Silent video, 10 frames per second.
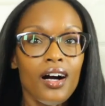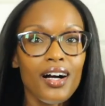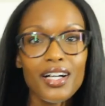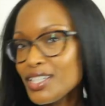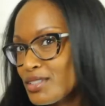
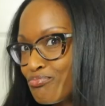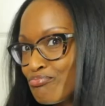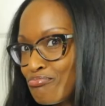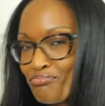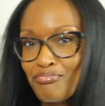Um,
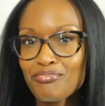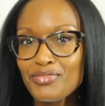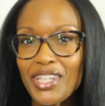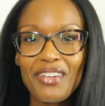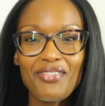
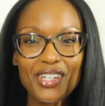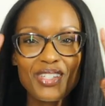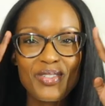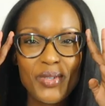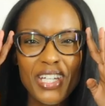it
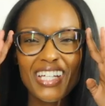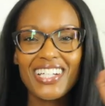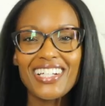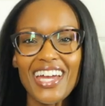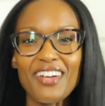feels
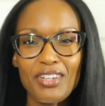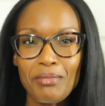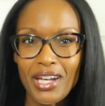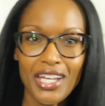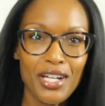weird
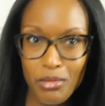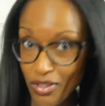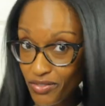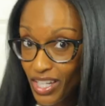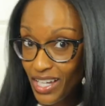having my hair
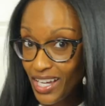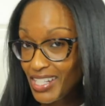be flat.